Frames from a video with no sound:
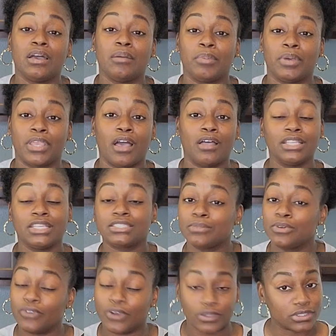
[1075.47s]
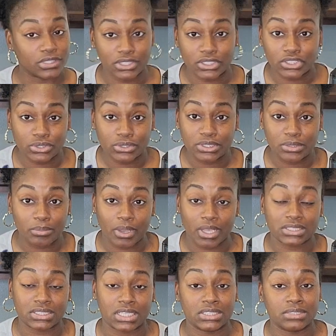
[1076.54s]
But y'all, let's move on to the juicing
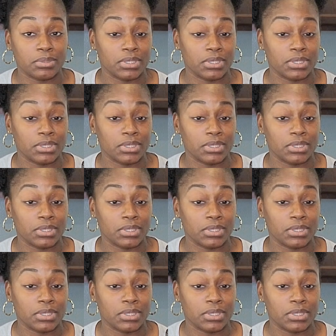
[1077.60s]
process